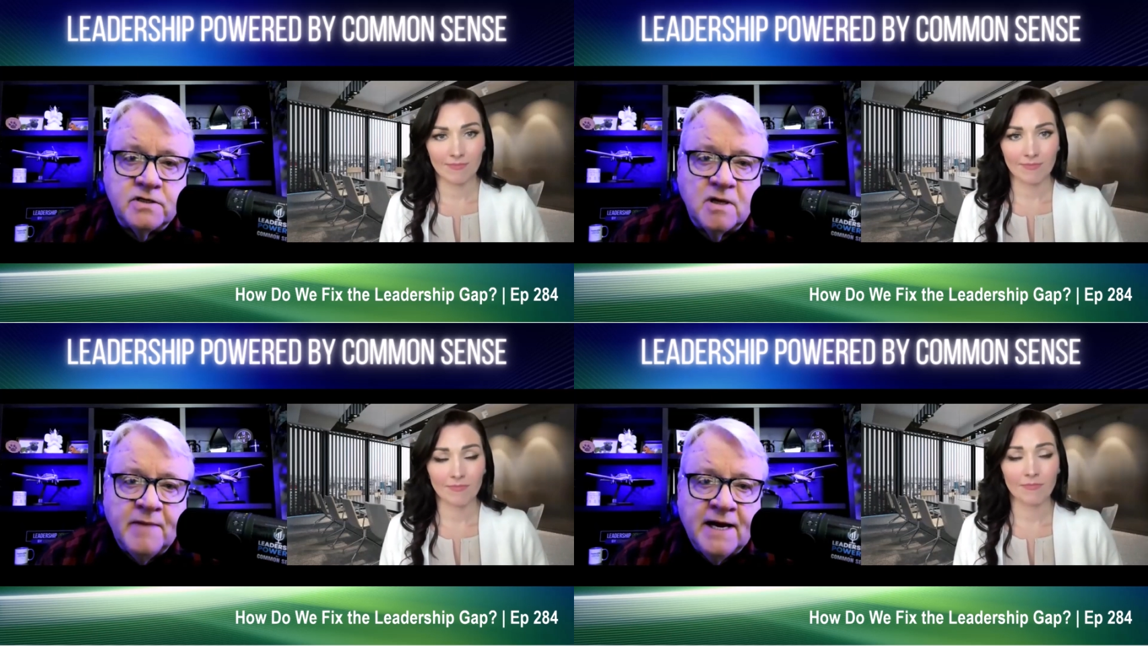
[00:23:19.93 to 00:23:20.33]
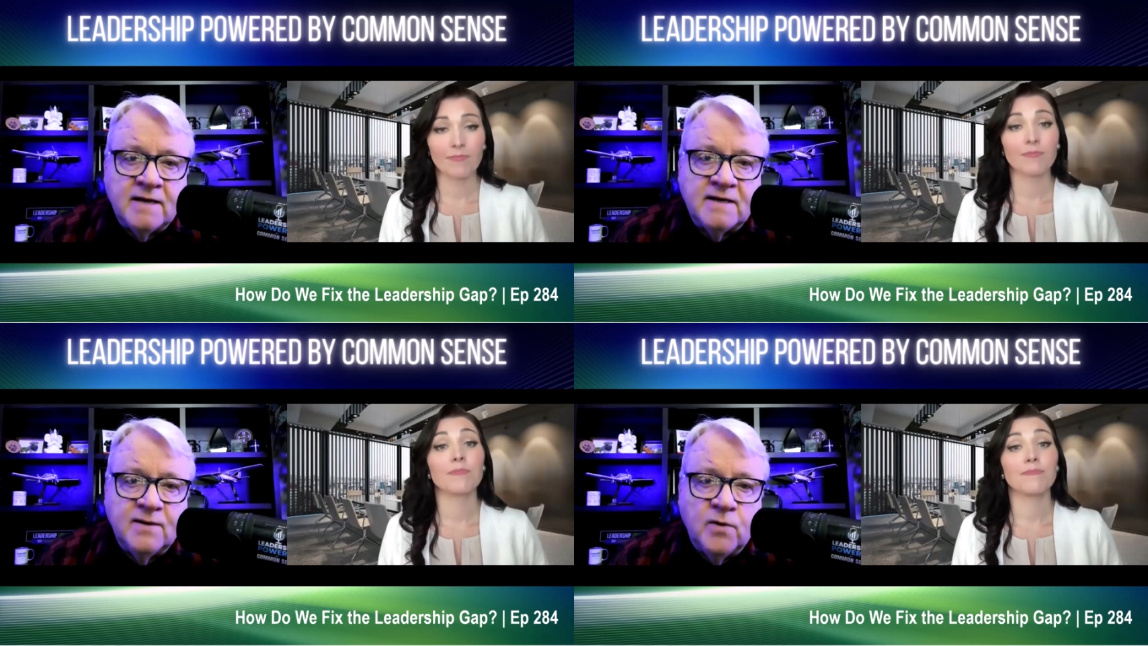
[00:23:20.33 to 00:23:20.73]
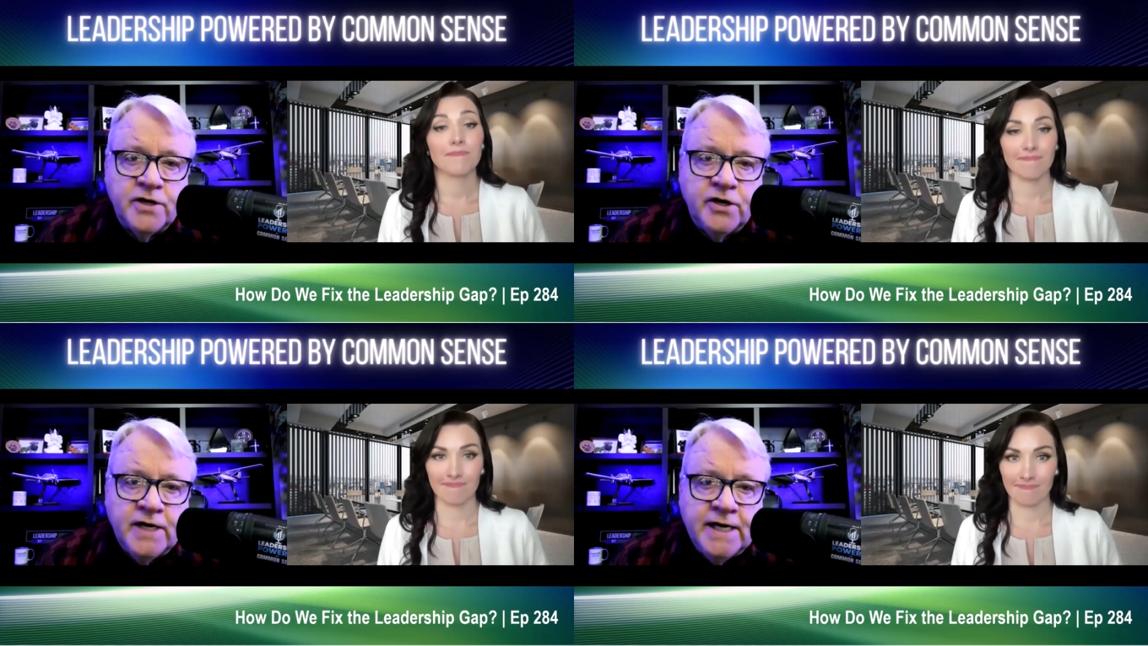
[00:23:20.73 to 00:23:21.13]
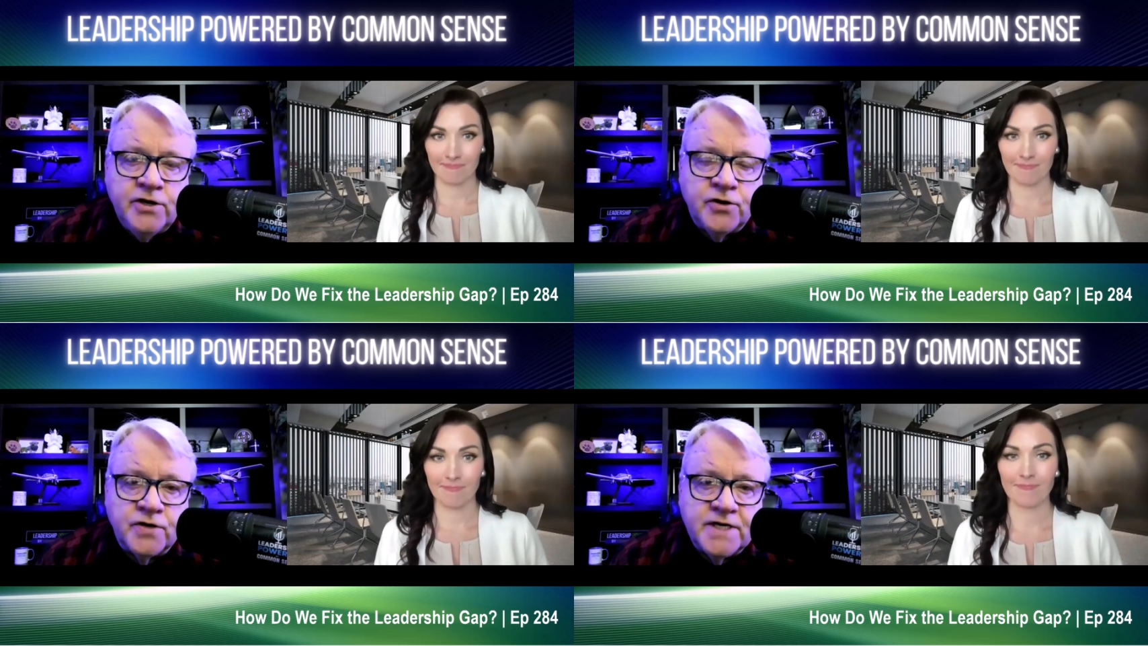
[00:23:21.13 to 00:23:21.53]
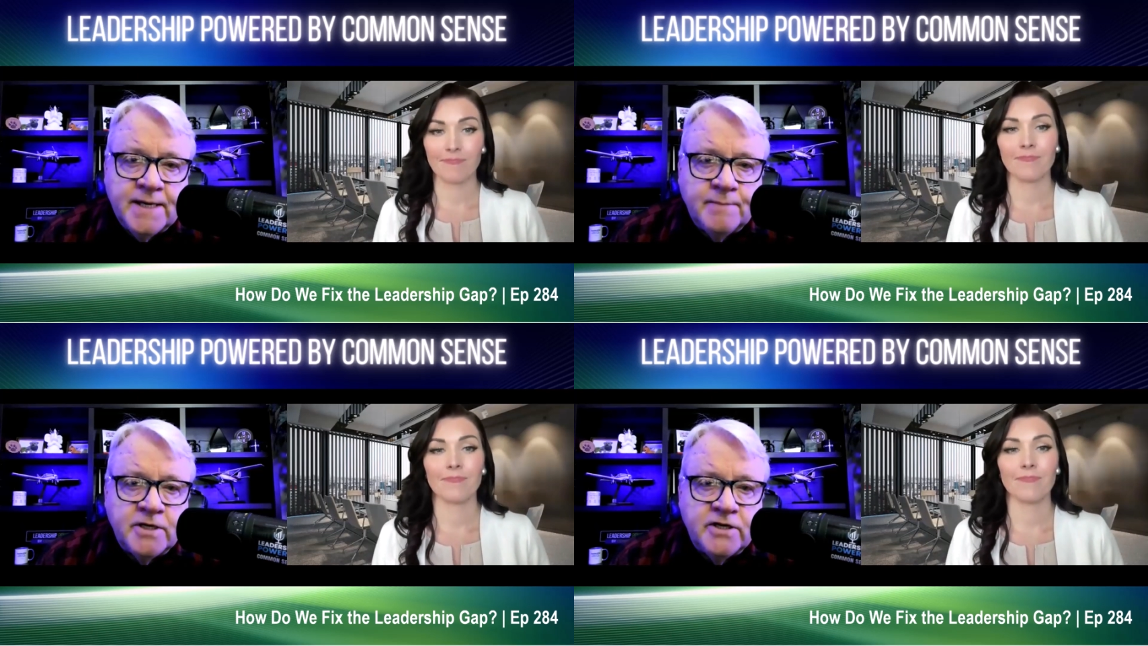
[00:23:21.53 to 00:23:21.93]
Speaker 1: about what you need your
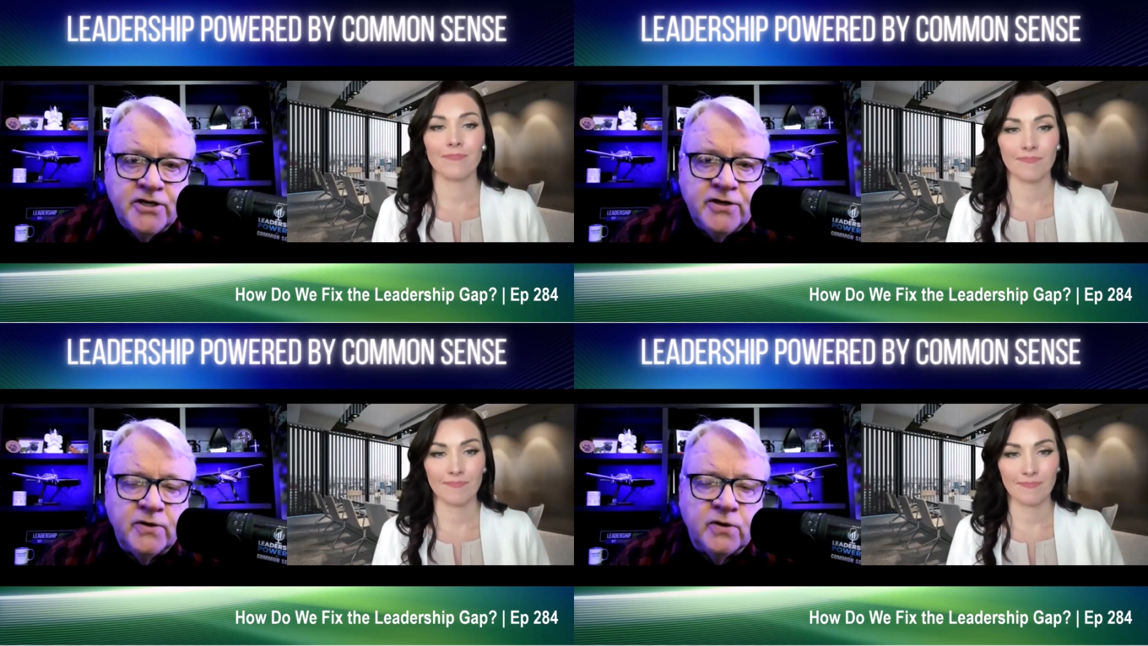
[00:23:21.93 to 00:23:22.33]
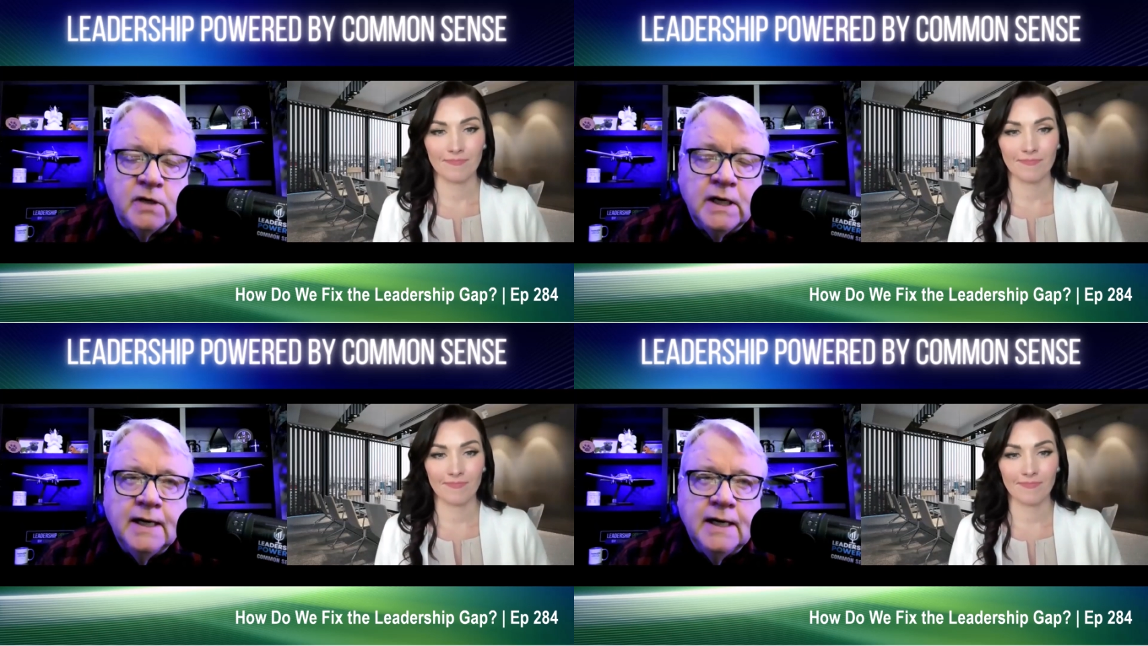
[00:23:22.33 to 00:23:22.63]
team to do.